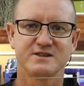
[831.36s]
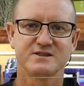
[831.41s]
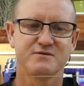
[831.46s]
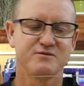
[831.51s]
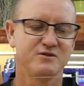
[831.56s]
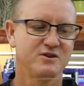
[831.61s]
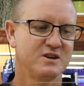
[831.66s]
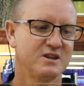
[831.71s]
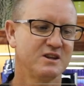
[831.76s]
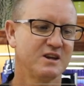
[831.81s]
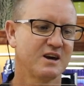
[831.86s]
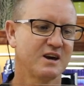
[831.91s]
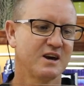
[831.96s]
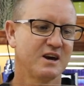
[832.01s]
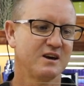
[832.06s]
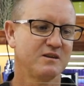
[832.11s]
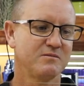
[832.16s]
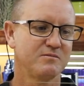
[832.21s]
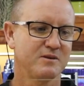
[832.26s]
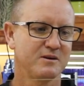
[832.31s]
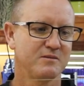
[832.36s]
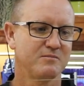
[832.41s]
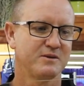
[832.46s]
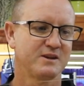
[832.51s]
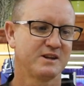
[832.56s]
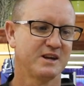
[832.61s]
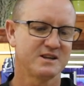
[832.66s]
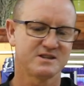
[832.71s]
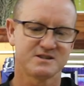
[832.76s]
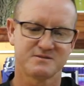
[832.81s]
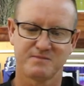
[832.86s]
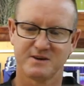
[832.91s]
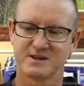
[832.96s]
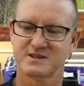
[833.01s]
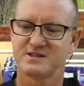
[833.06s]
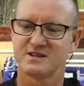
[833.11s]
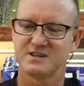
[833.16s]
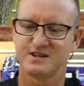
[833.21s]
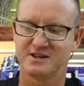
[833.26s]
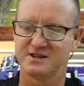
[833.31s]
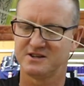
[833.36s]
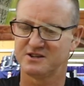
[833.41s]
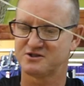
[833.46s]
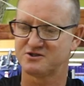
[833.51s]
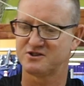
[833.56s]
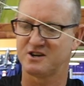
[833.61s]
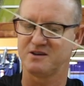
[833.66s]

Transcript: if you're in the Cape. But that's basically the